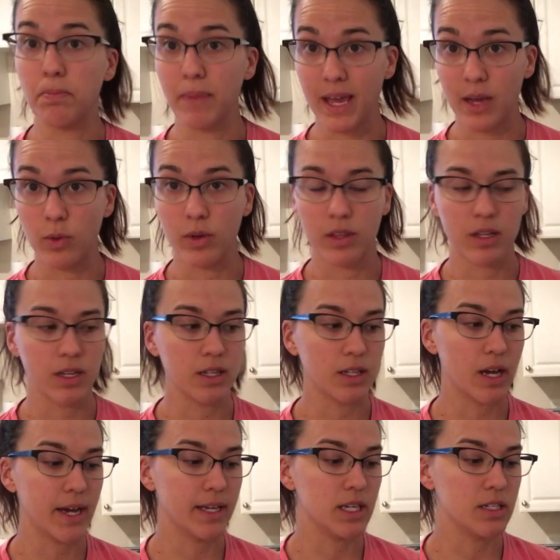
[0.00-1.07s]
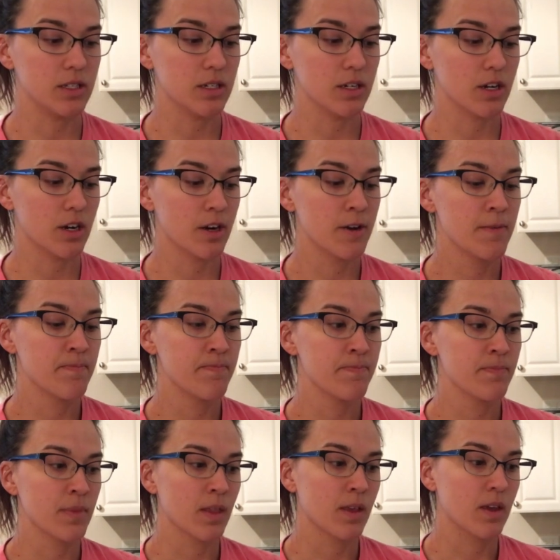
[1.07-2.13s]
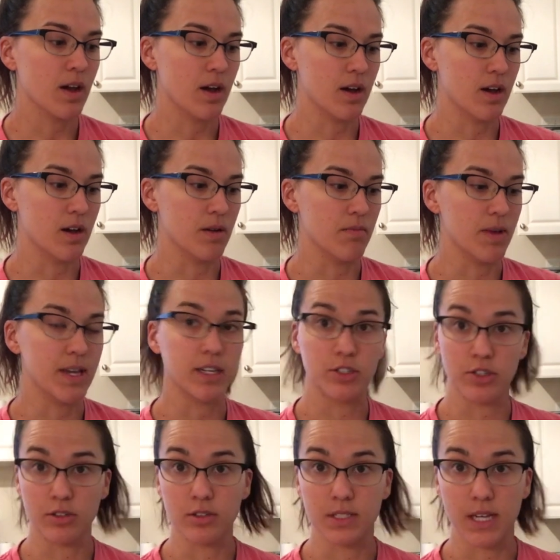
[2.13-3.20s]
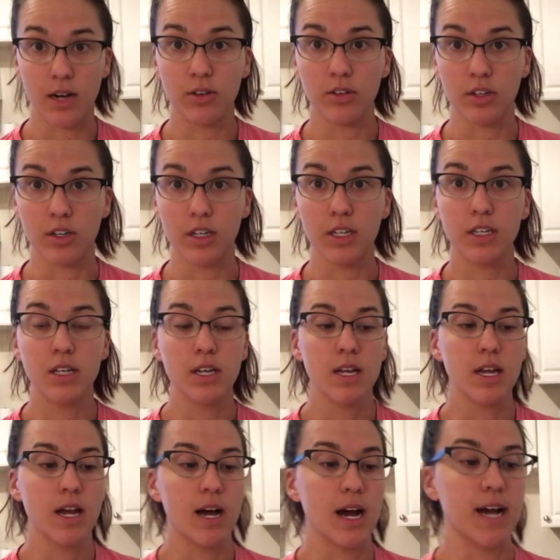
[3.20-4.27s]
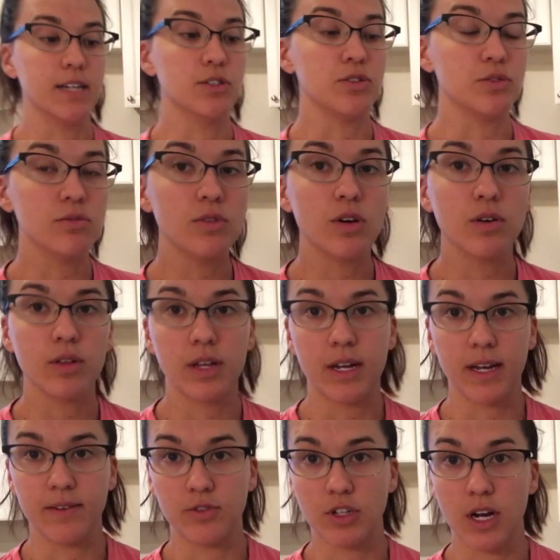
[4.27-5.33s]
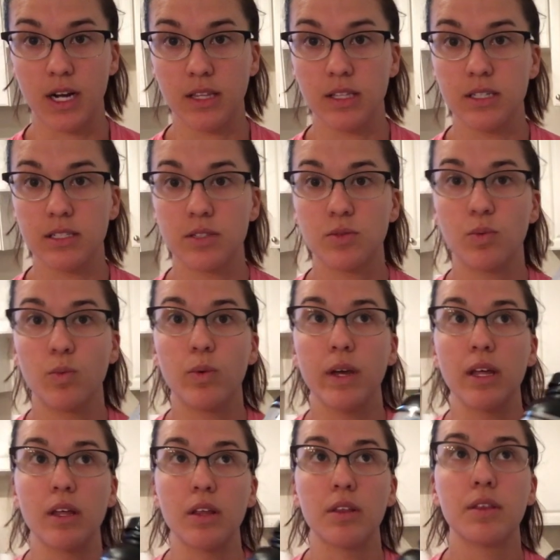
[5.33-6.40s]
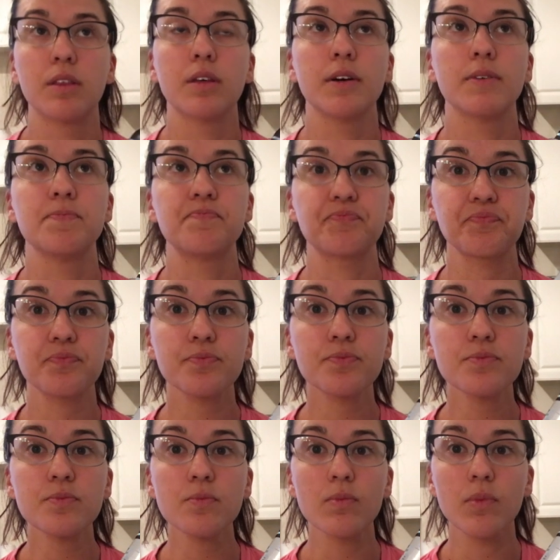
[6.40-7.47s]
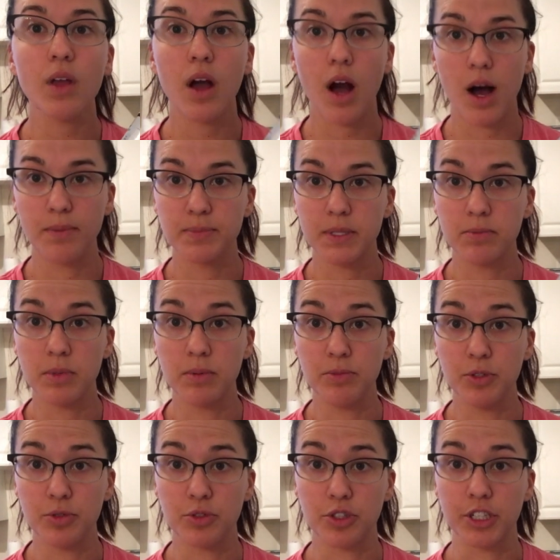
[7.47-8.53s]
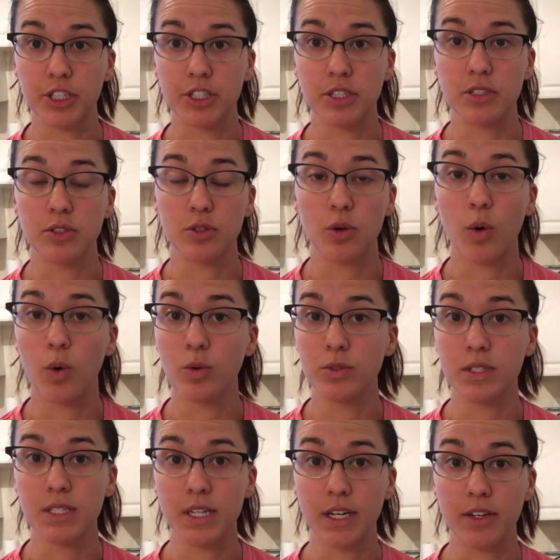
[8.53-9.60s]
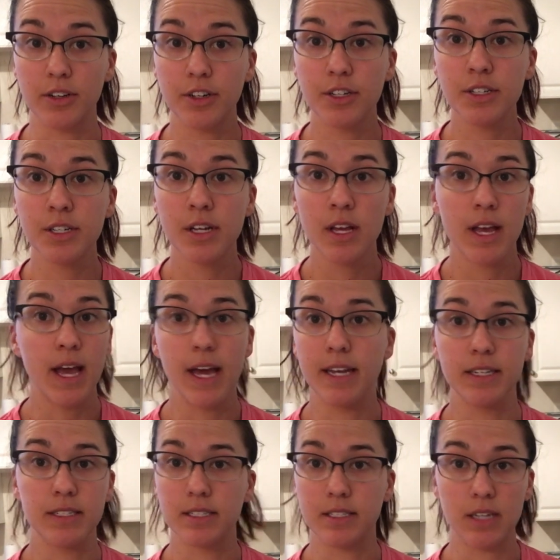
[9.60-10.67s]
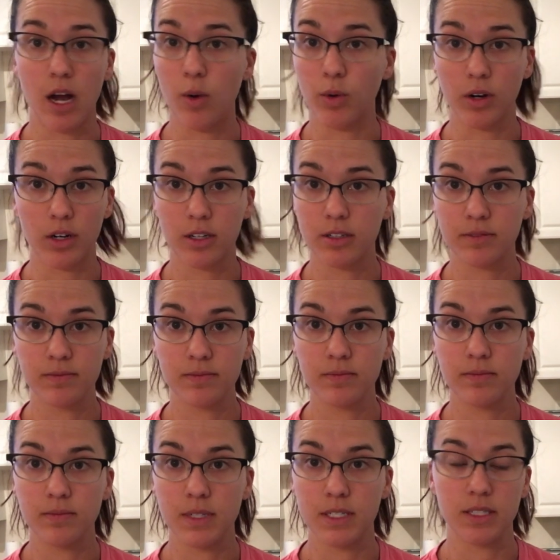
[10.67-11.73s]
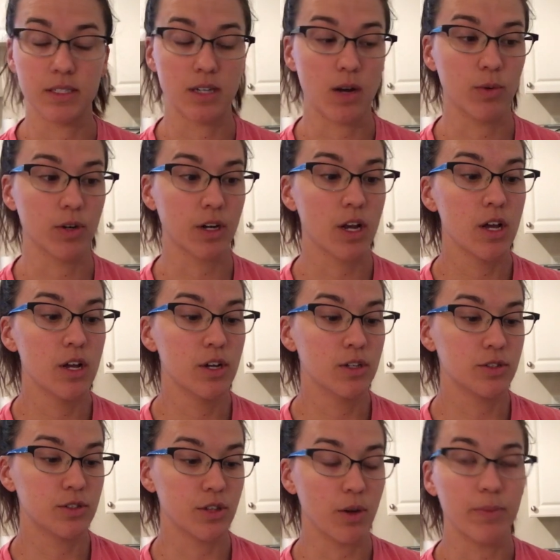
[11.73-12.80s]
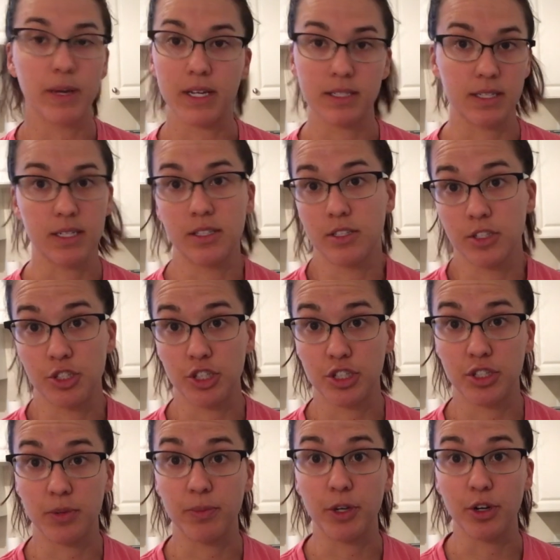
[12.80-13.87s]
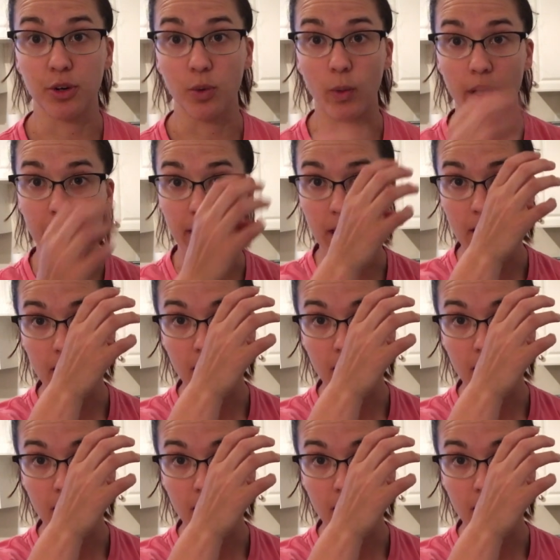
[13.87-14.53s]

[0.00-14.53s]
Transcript: bake with it a lot easier, and it turns out good. I do know that I have tried this with Optimum Nutrition's Gold Standard, and it does not work. It does not work. So because that's just a pure whey.